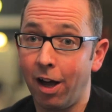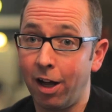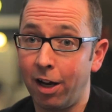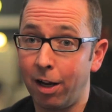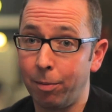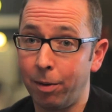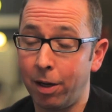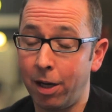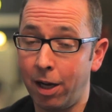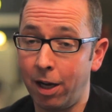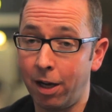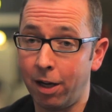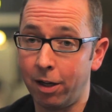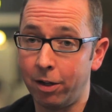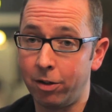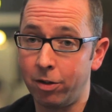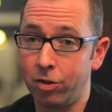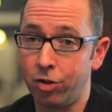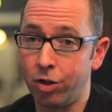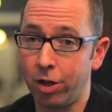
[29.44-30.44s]
and I'm
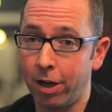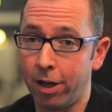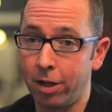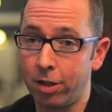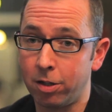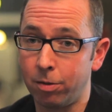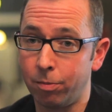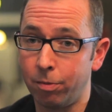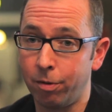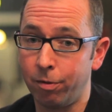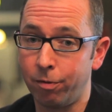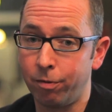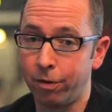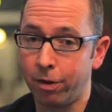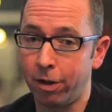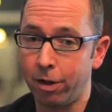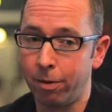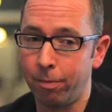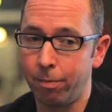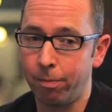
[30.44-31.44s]
here to share some of
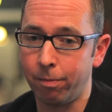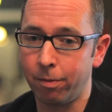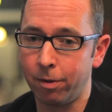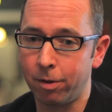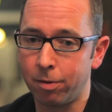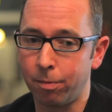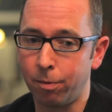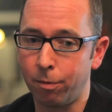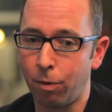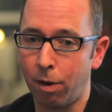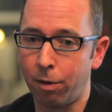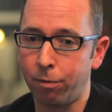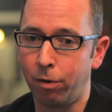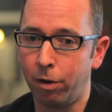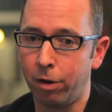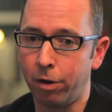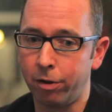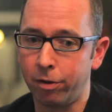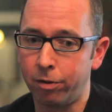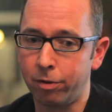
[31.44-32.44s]
what I've
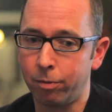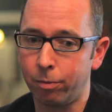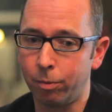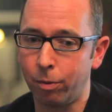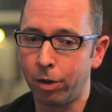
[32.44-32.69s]
learned